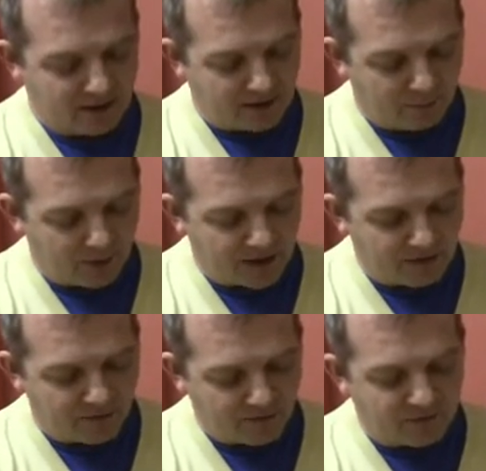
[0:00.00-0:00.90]
and play
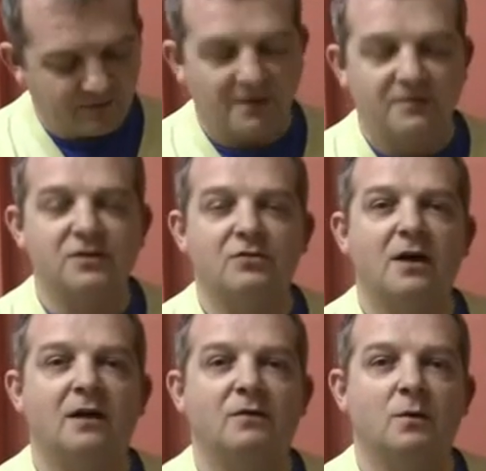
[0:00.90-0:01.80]
from the 5th
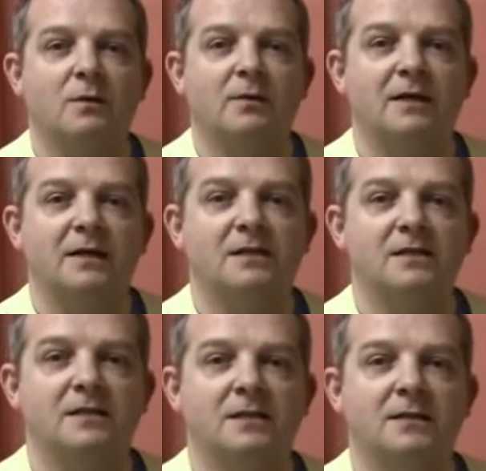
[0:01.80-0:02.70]
string if you want to play in
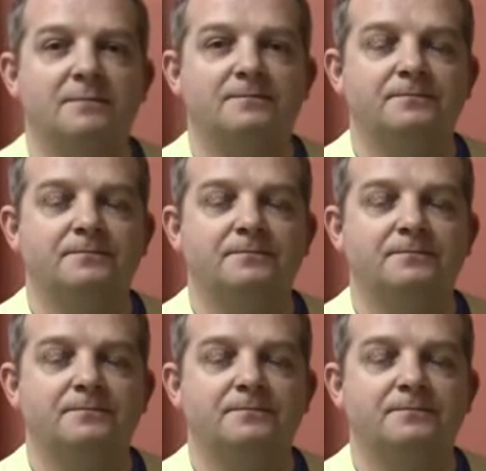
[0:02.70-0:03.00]
C.